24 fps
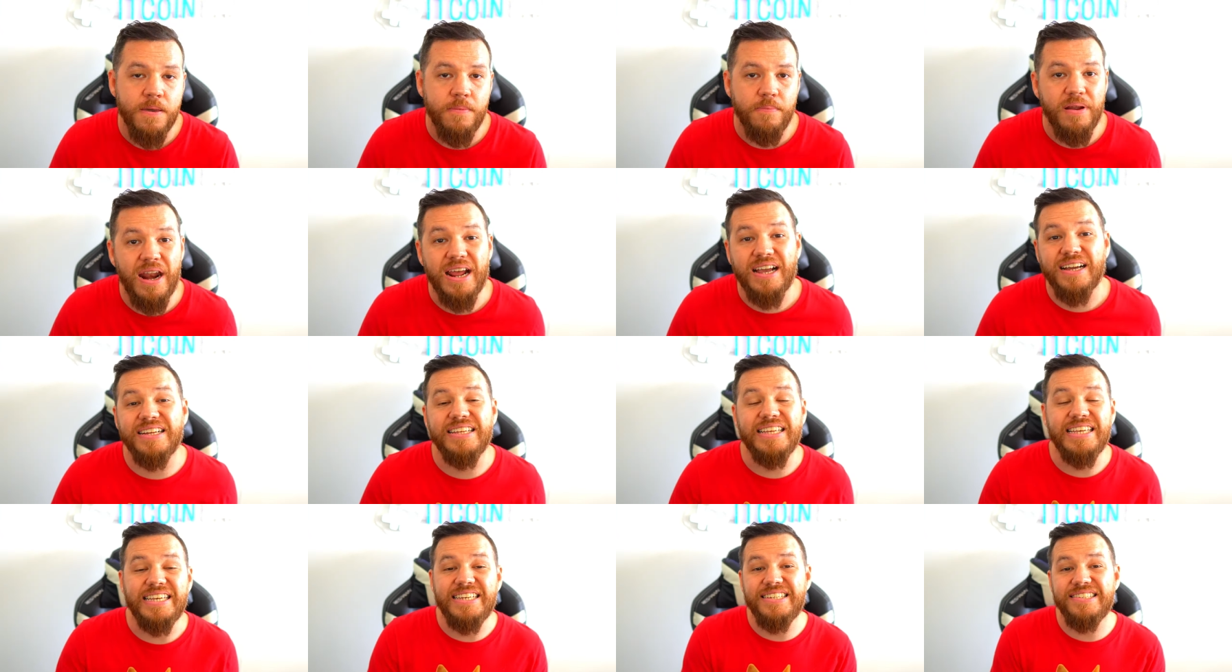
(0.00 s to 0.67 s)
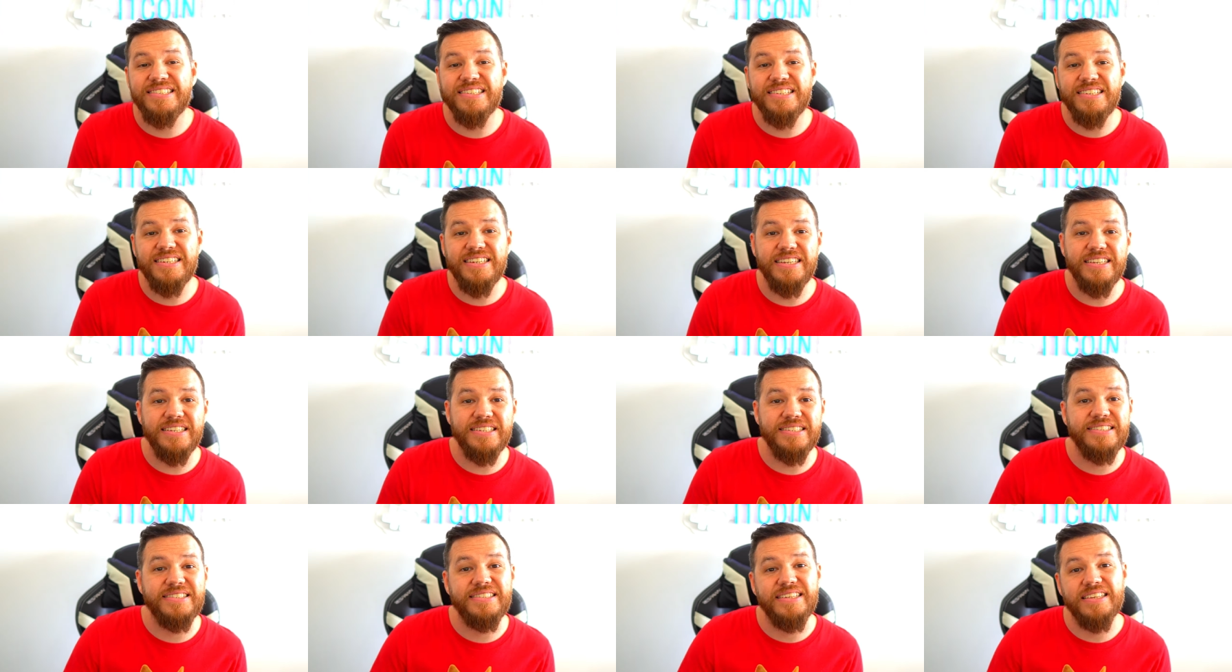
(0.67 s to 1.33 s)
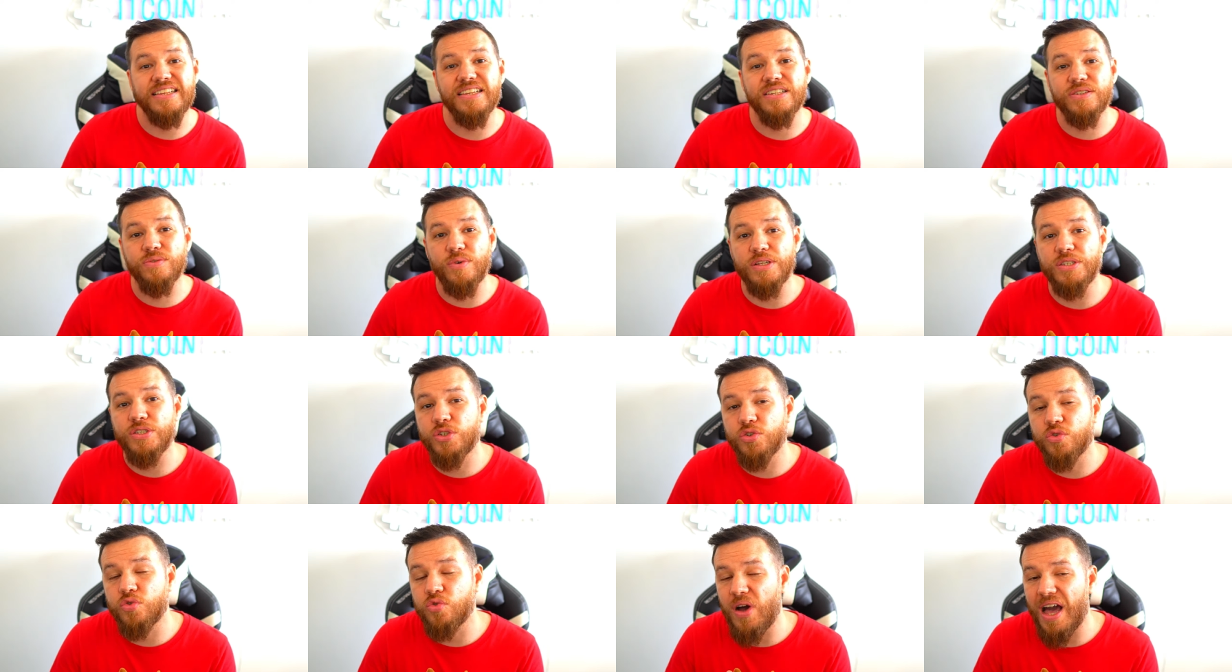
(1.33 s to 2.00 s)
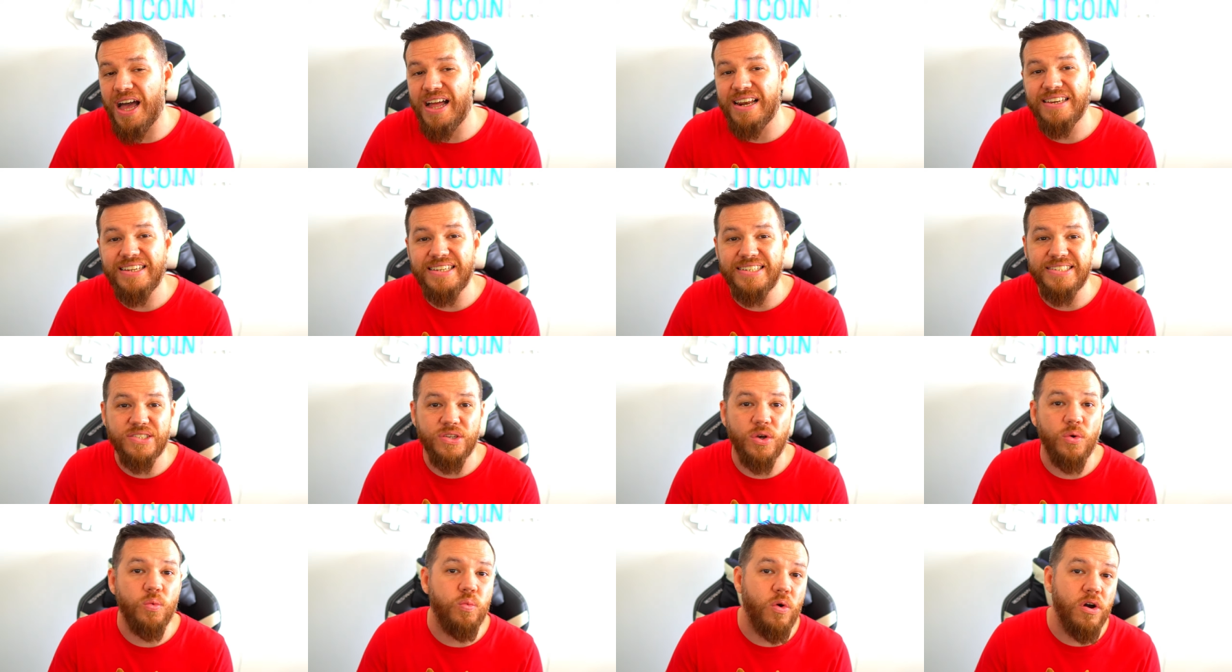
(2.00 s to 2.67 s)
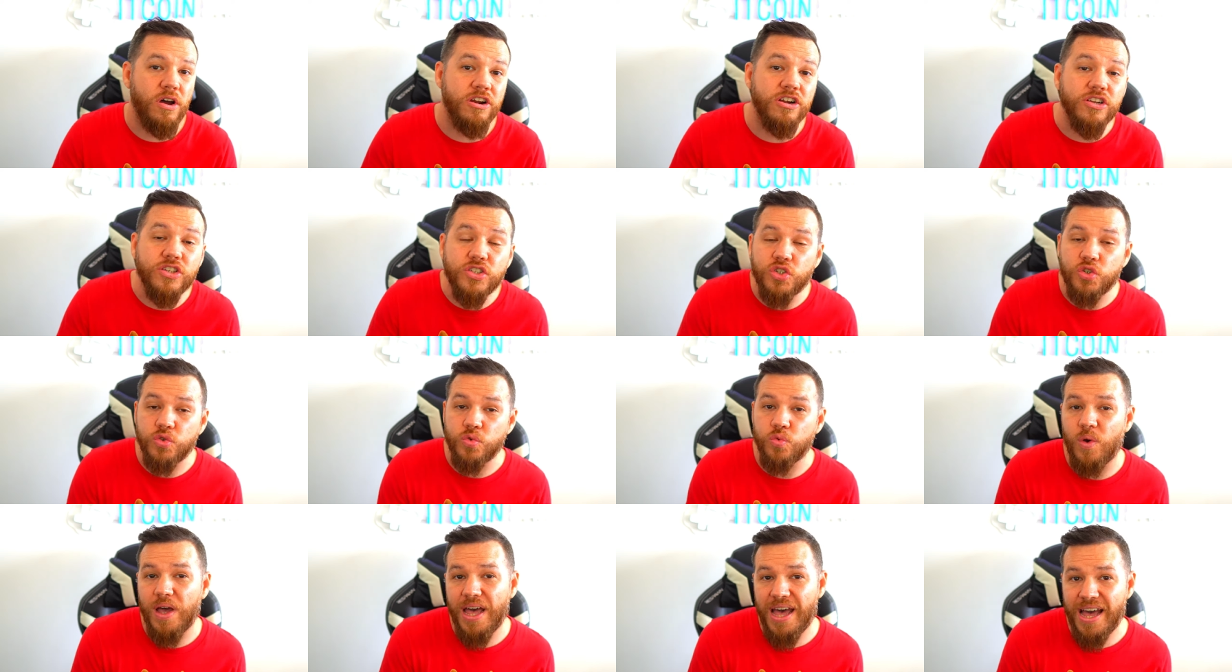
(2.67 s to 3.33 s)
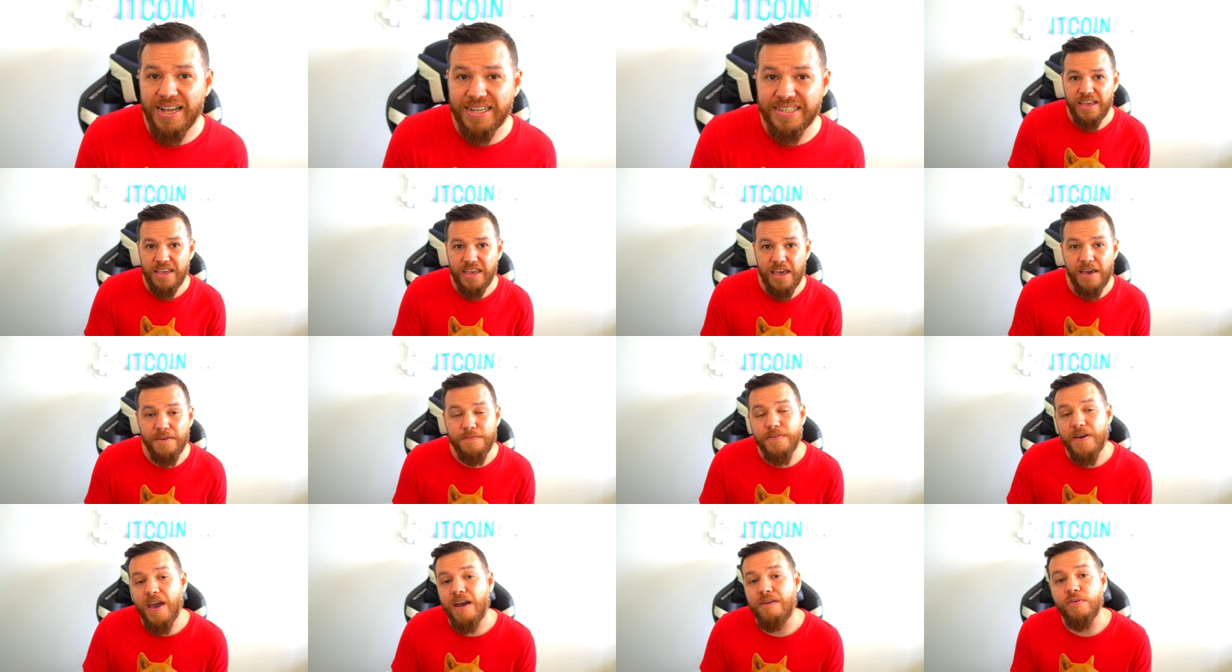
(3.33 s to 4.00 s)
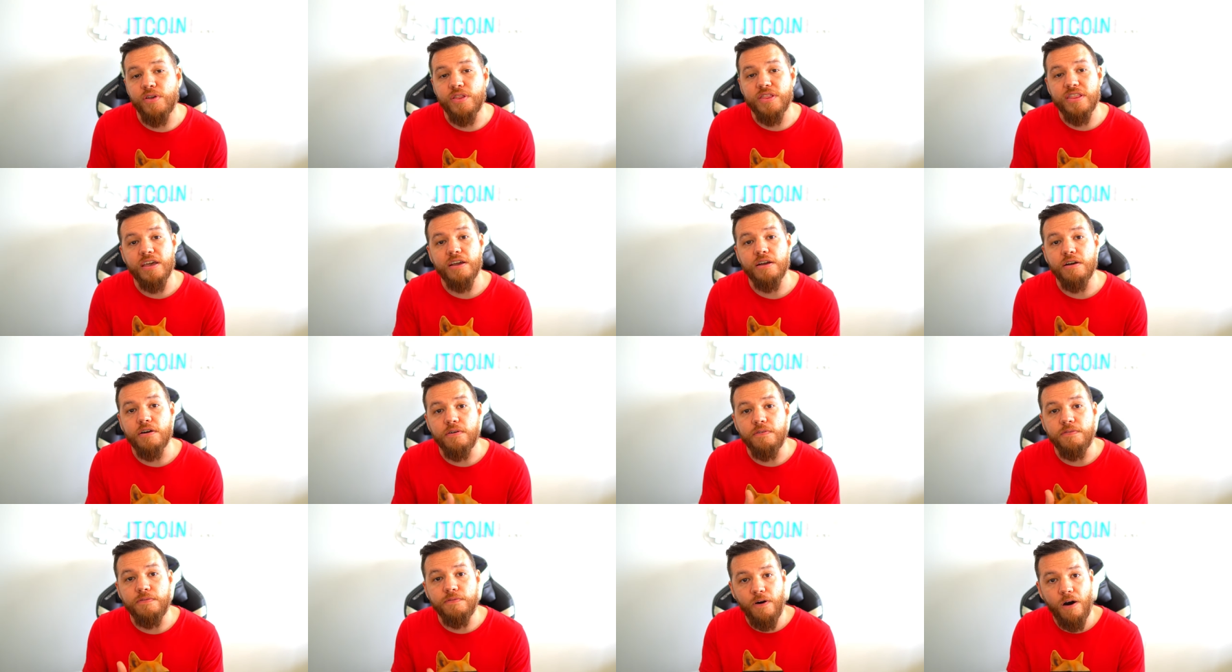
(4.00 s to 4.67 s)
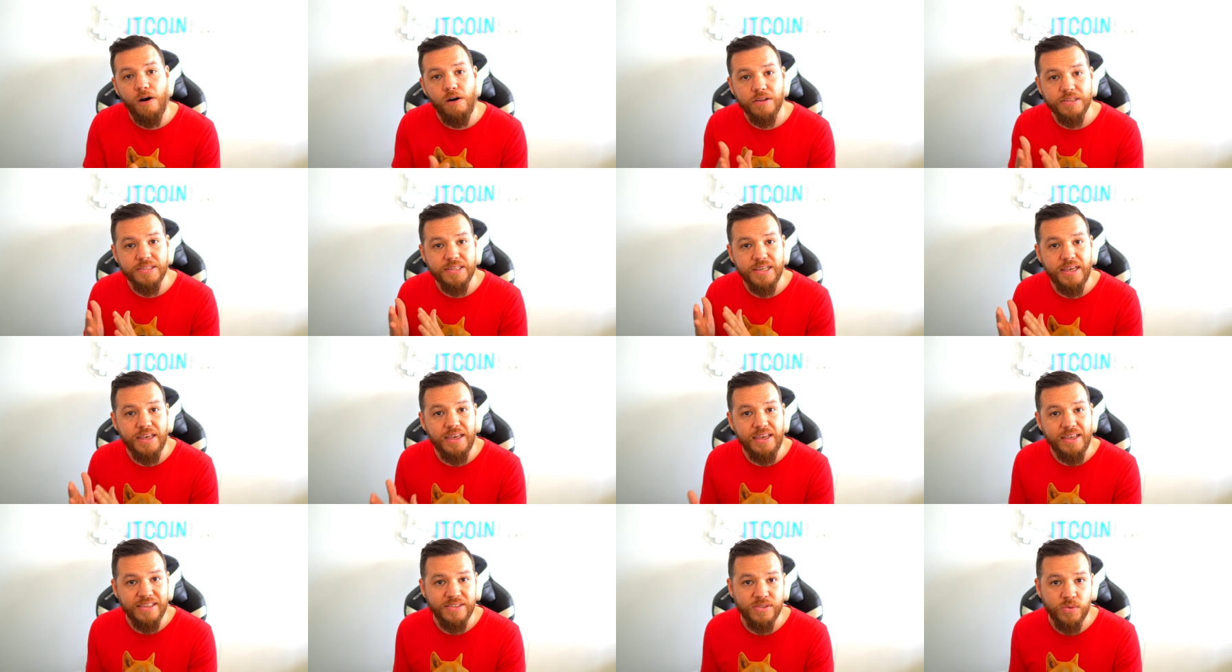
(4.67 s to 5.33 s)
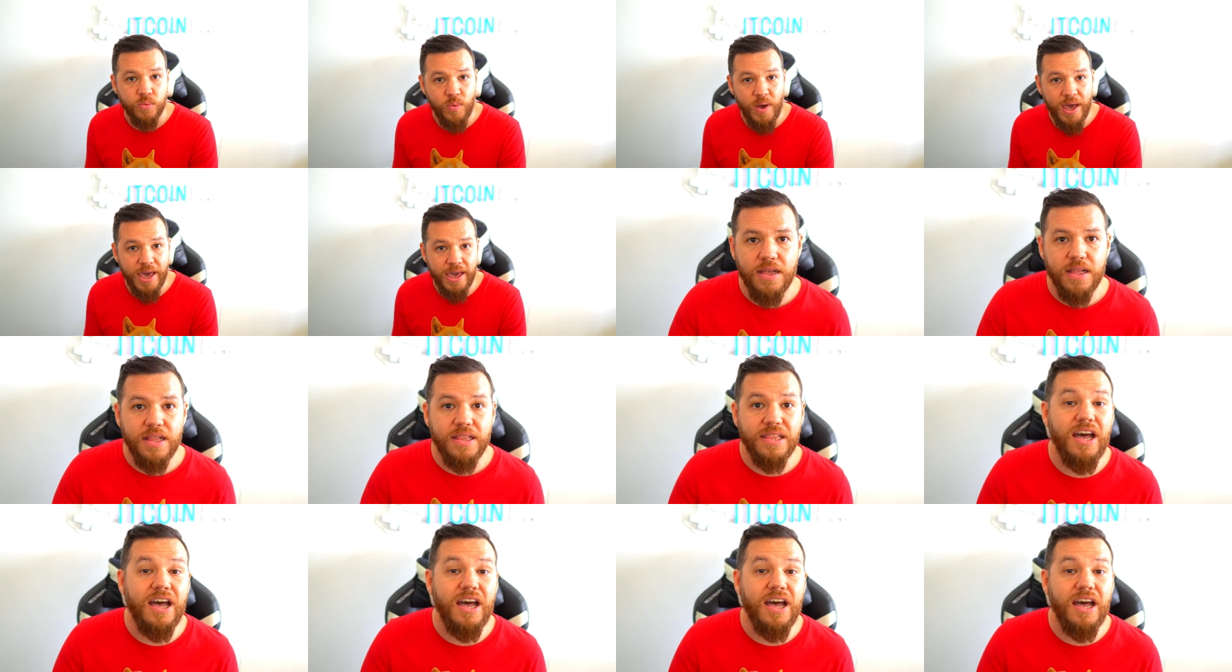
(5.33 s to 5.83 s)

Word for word: But I could easily see this one do at least a one or two X if everything falls its way.